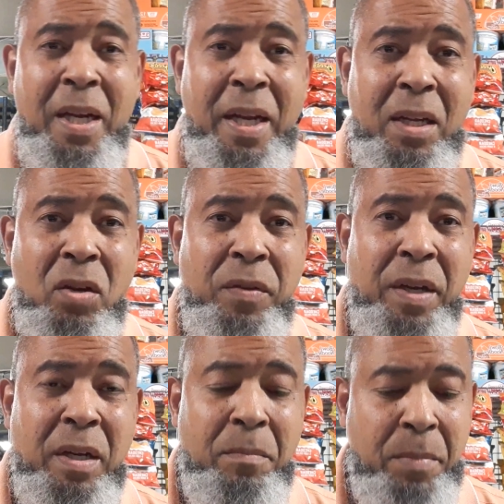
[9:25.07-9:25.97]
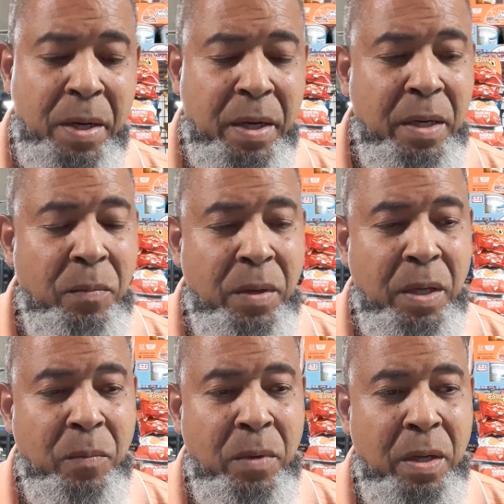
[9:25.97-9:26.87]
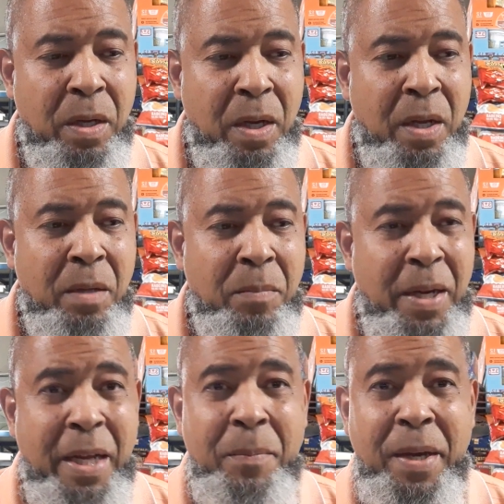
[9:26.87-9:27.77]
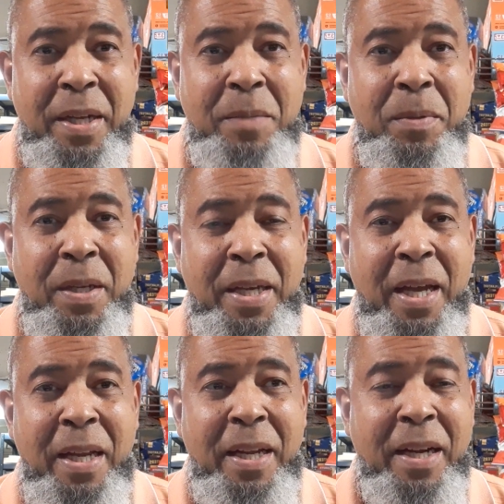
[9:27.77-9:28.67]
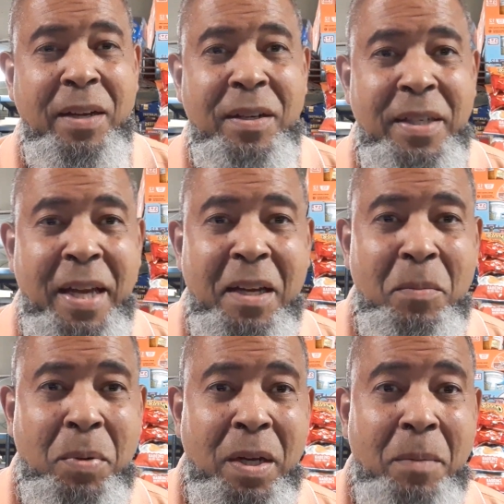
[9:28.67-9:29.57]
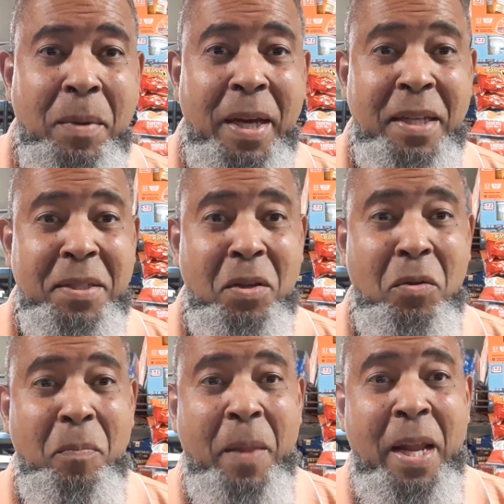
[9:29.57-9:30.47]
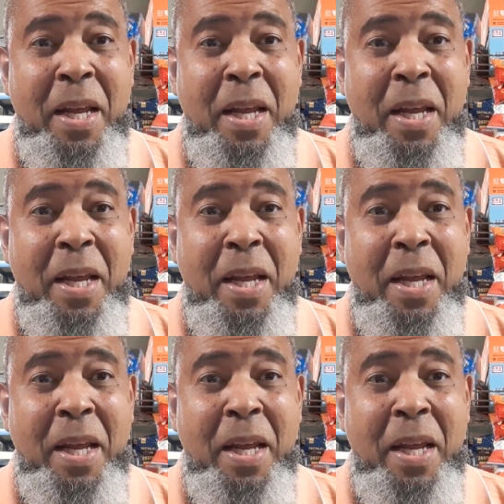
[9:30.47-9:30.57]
like over here in America, where black man is being kind of like looked down upon by his own